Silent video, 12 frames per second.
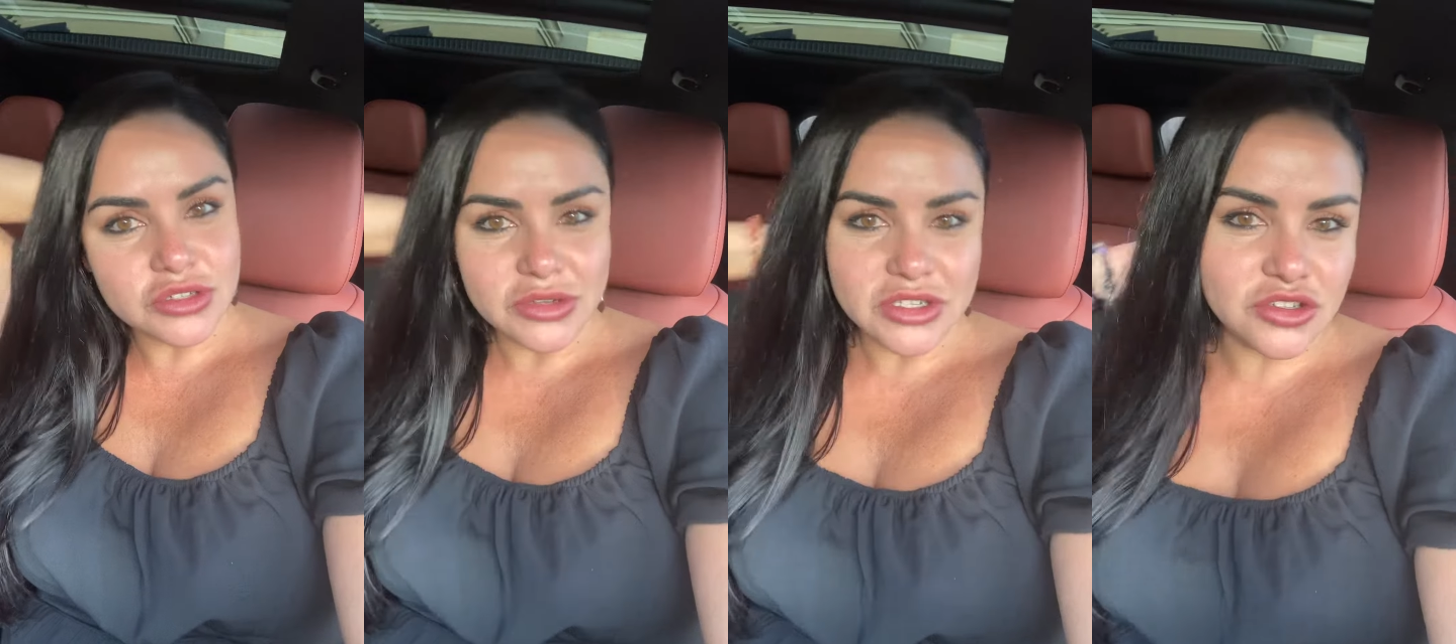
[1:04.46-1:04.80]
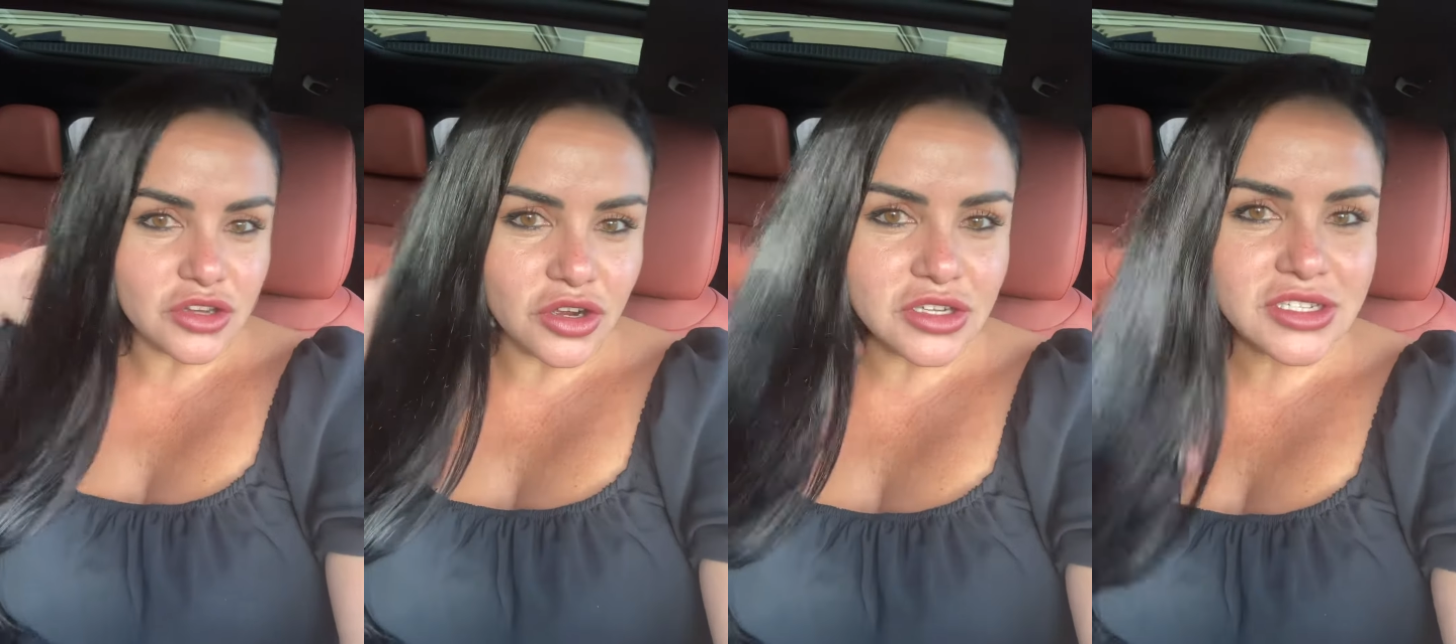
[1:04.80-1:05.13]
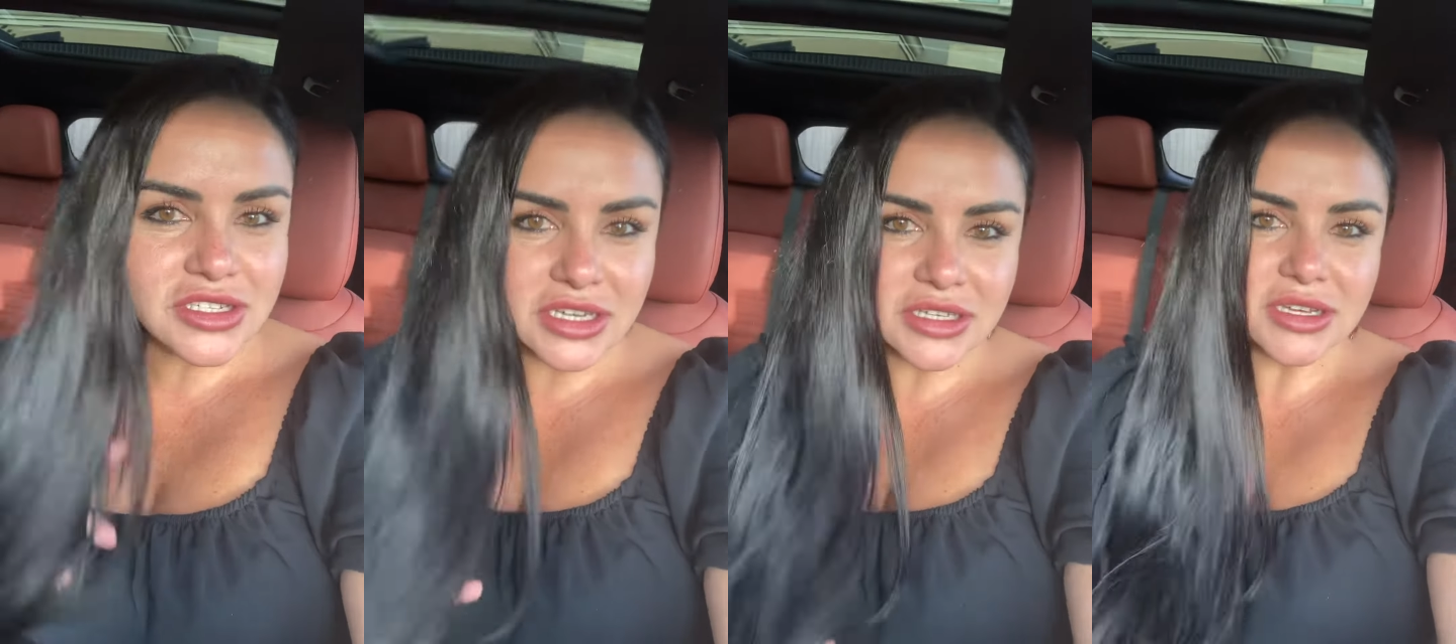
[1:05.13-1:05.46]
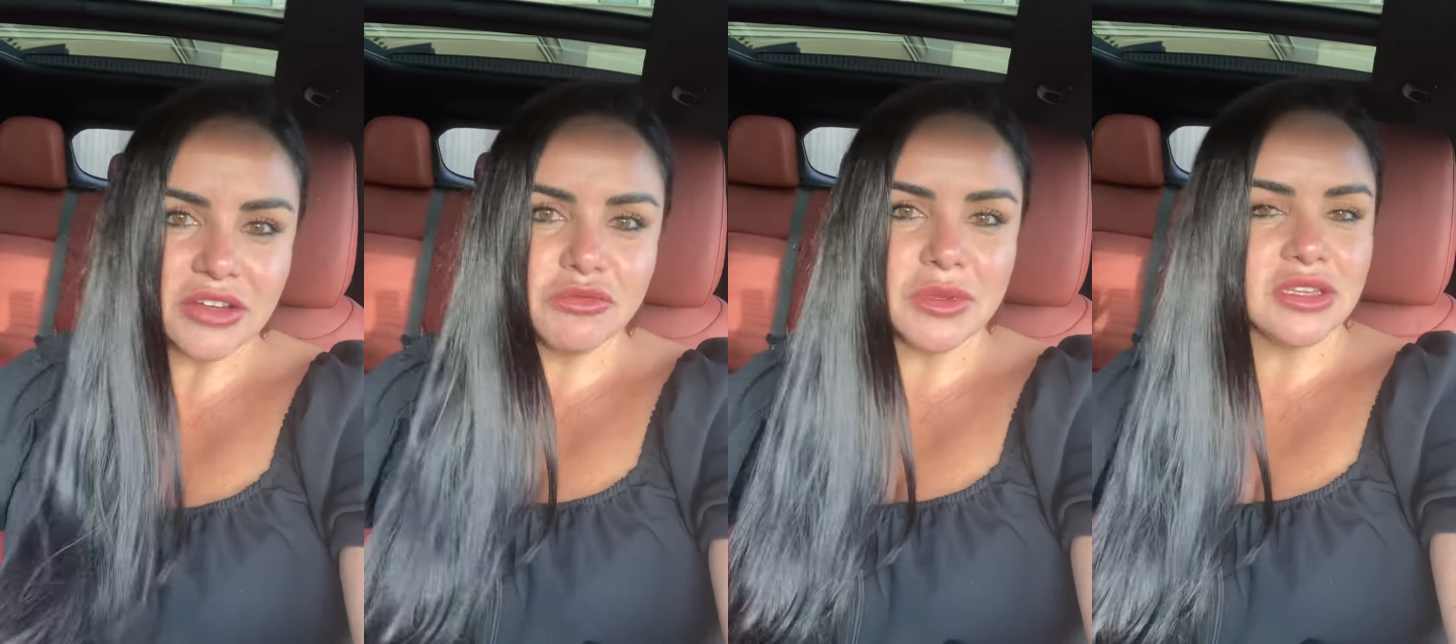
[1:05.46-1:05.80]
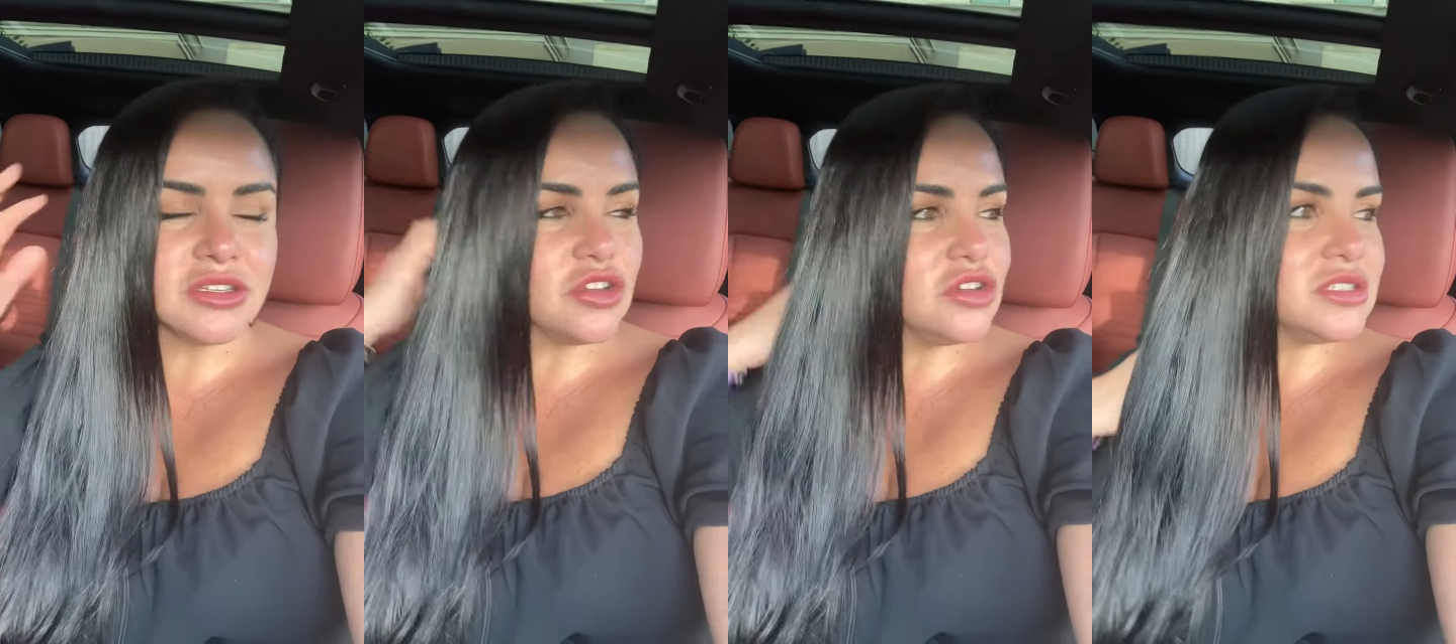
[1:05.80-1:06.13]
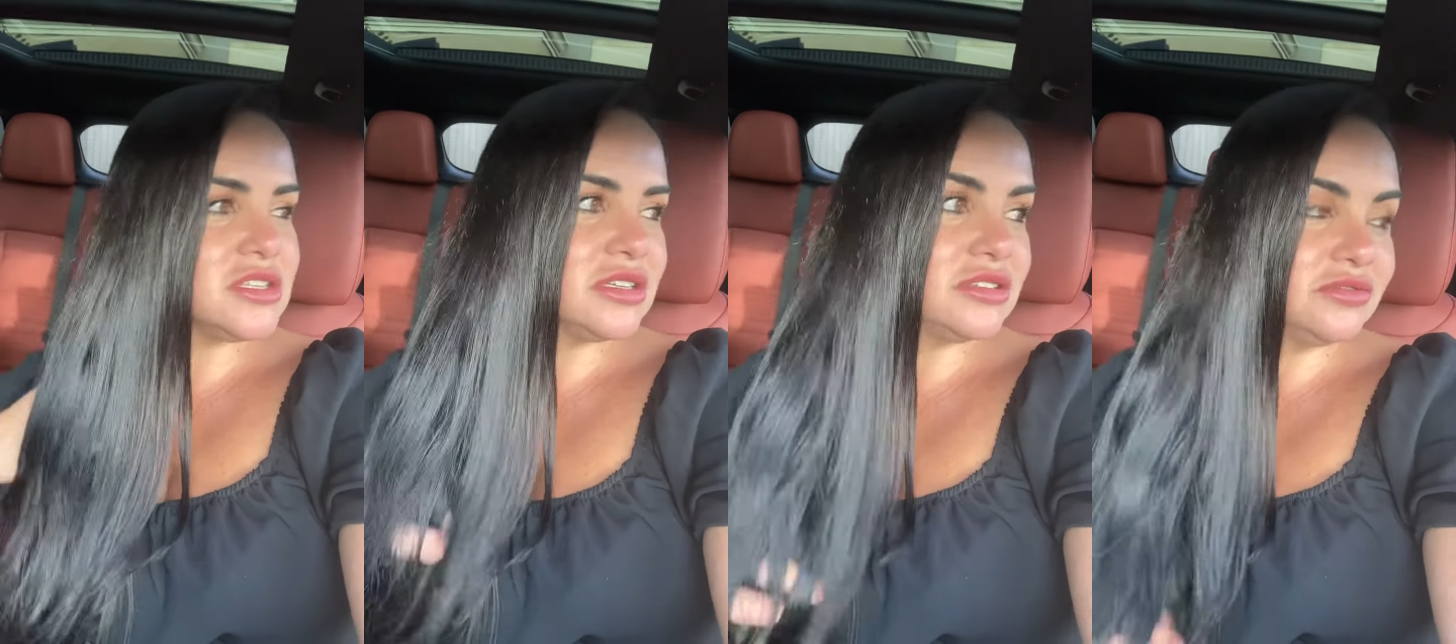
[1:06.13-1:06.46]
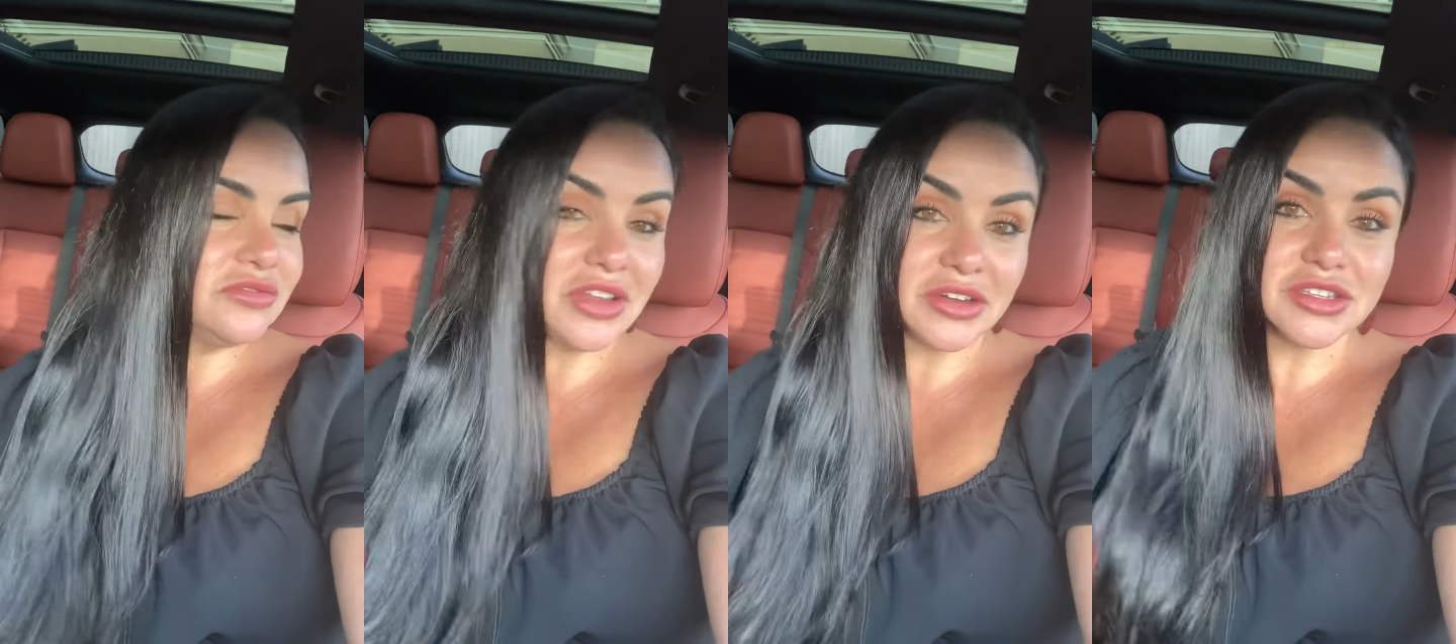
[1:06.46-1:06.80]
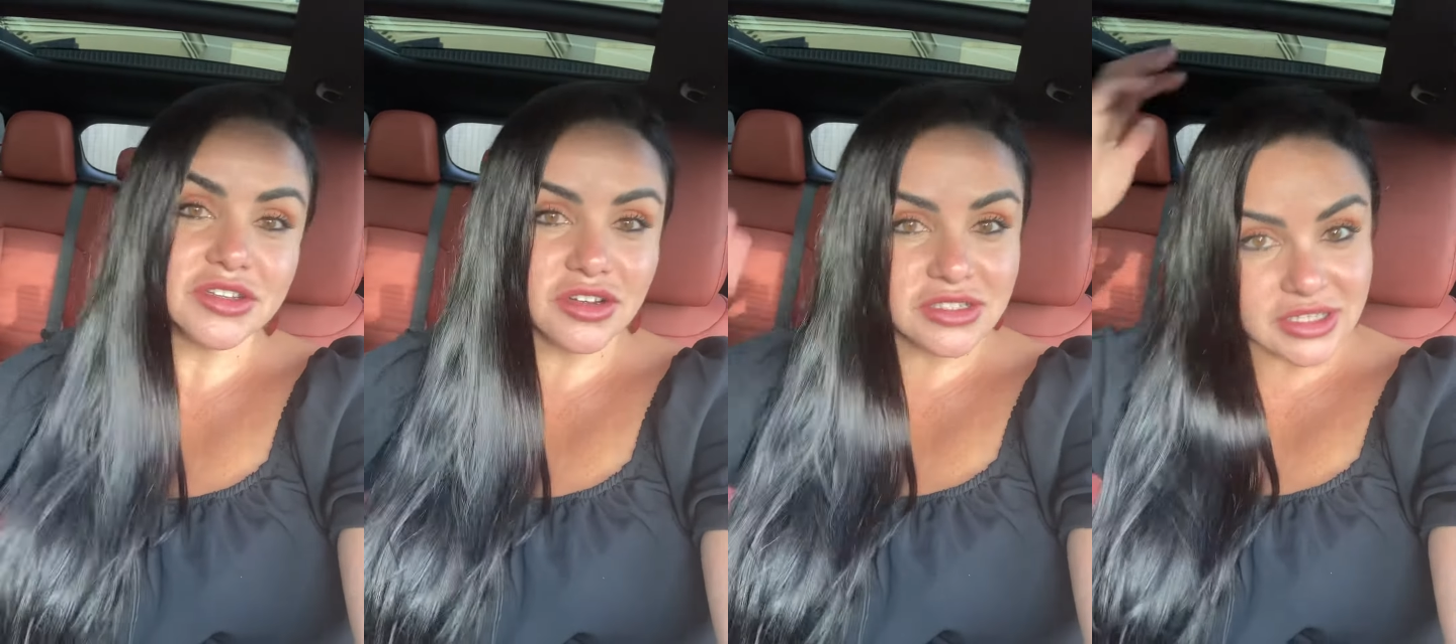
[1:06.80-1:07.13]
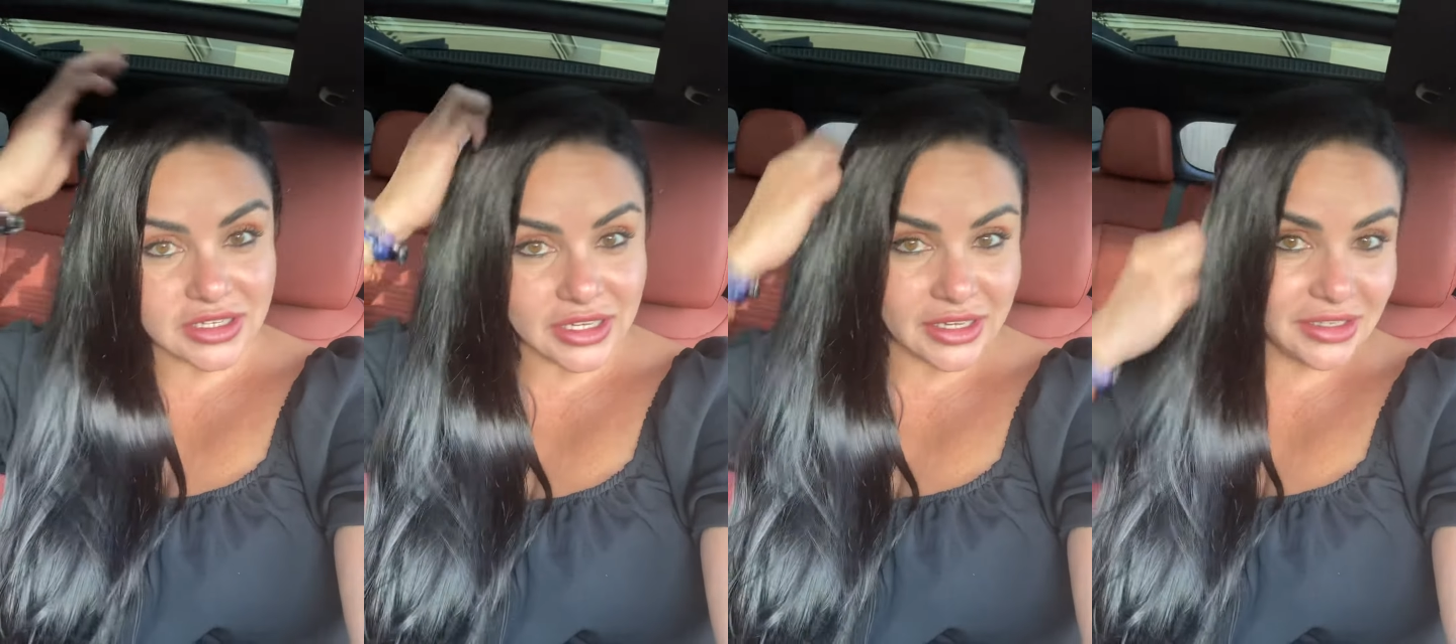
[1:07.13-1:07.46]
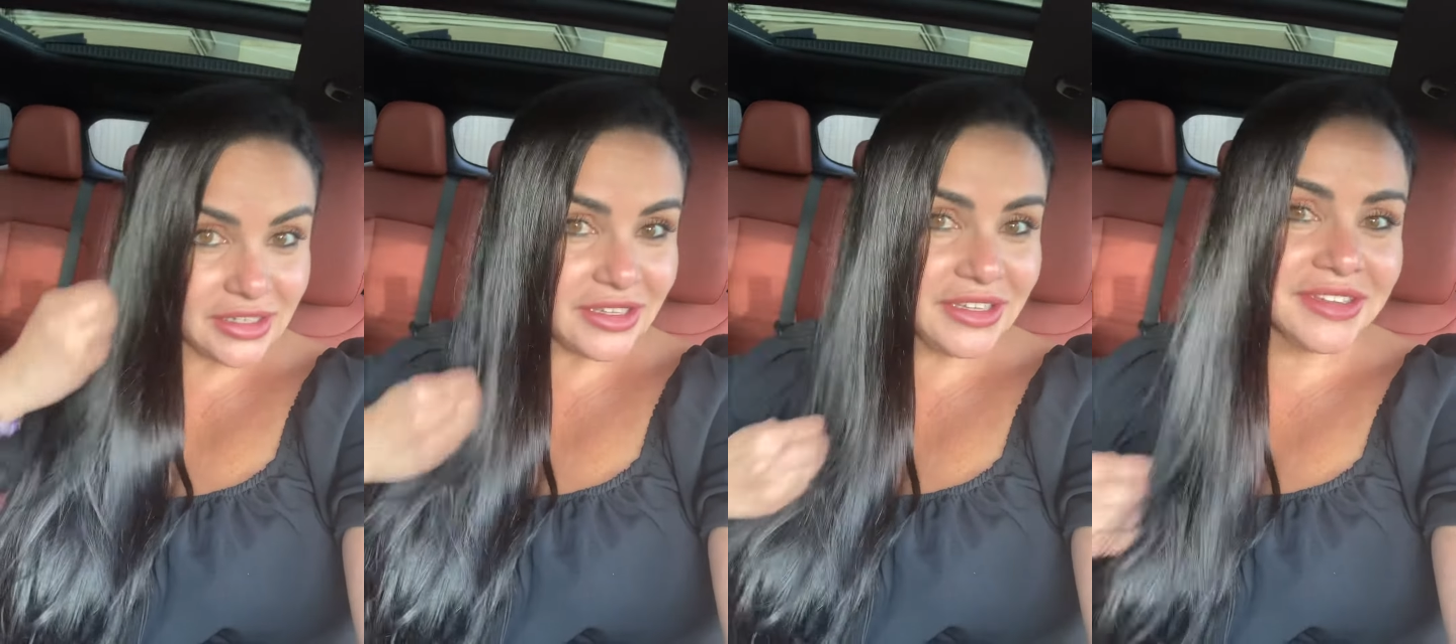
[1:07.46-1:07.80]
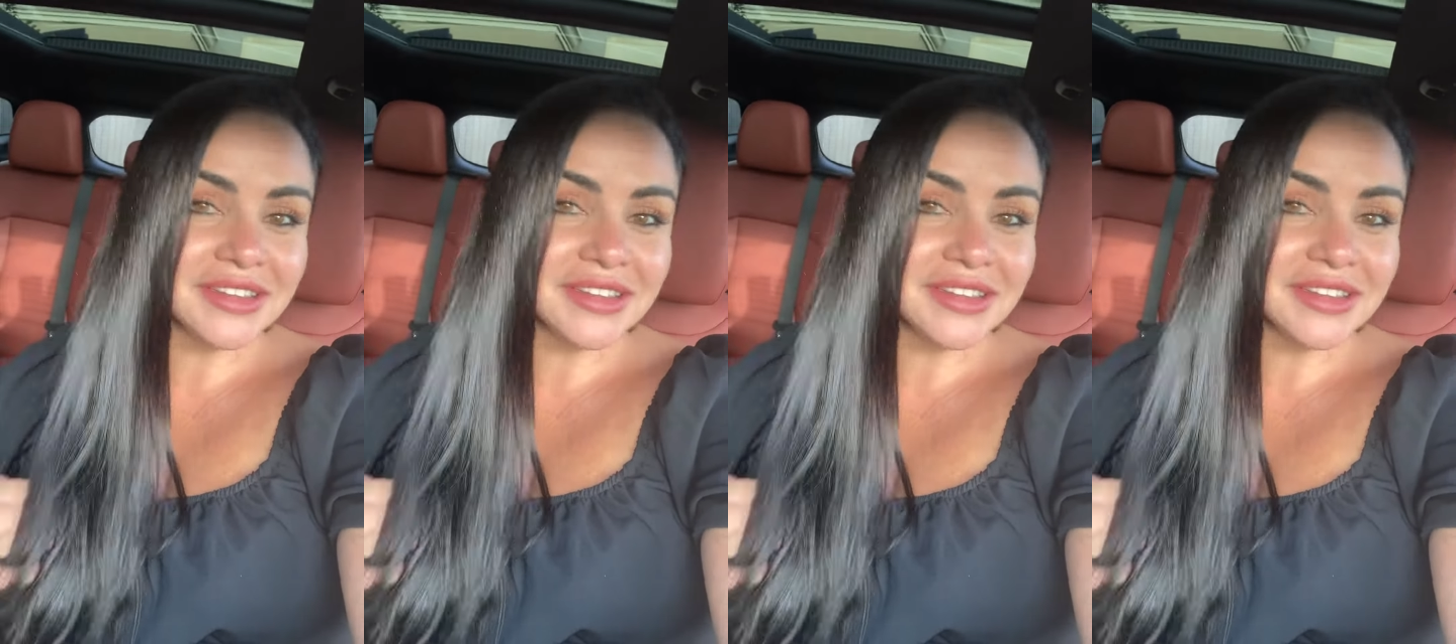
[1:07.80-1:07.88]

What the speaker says: exhausted. I've been exhausted, very exhausted lately.